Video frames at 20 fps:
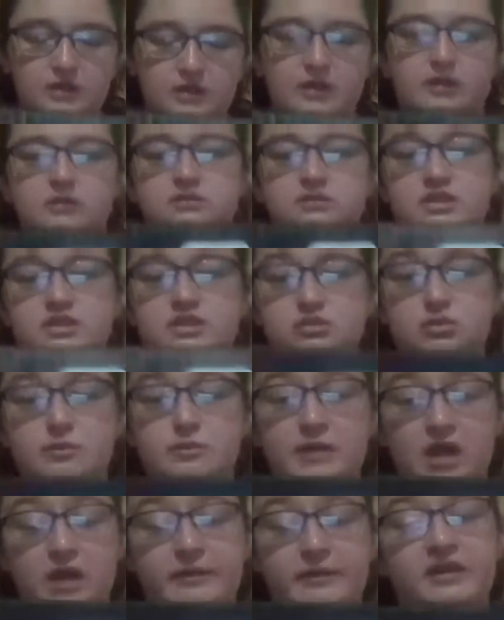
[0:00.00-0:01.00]
this will
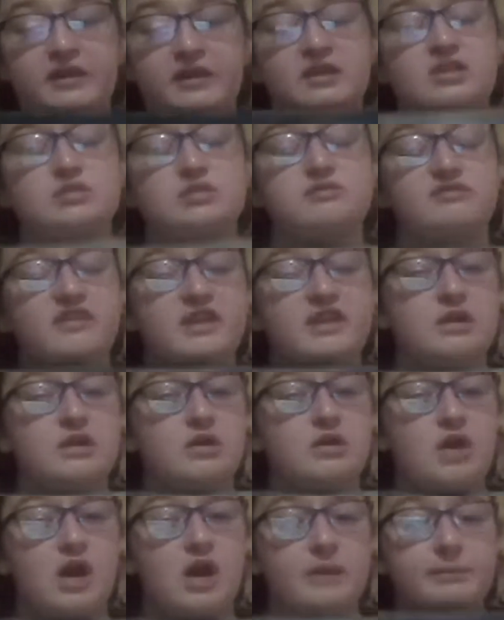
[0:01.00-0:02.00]
be coming in a
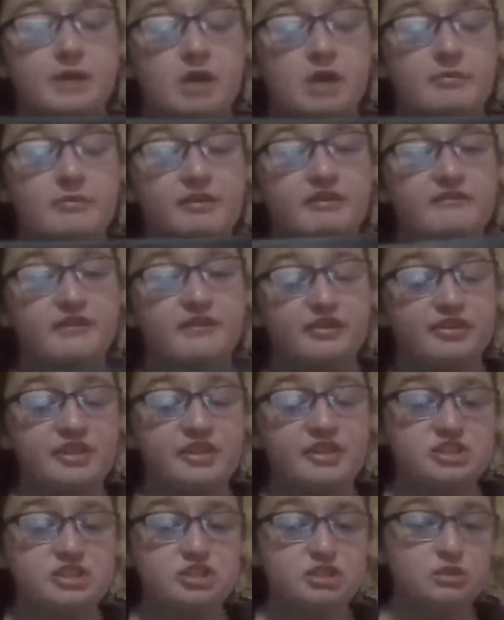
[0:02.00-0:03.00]
video upcoming very
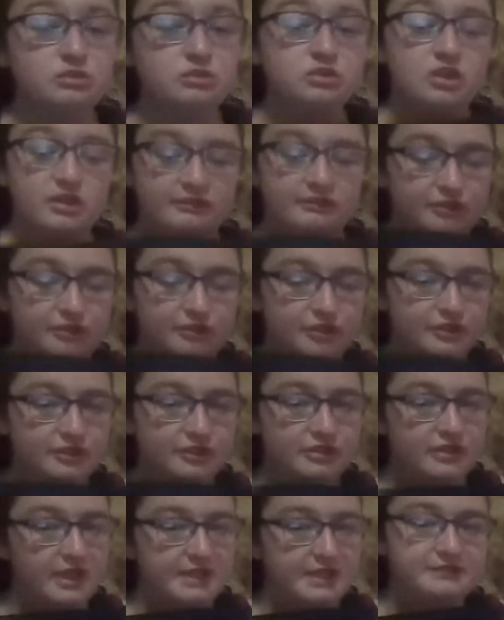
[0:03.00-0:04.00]
soon. Look for it in
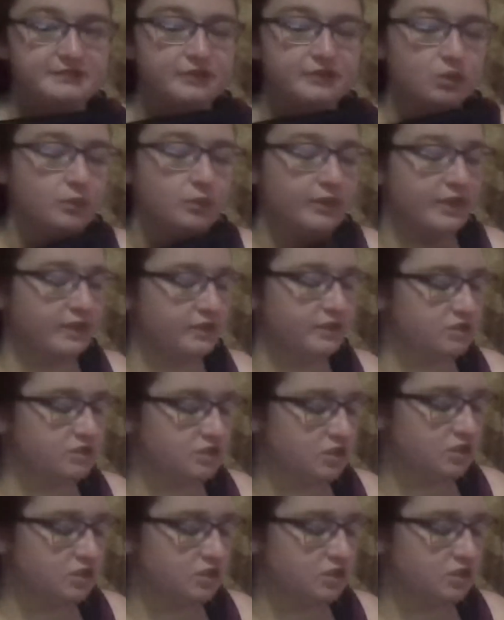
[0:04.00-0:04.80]
the next few weeks.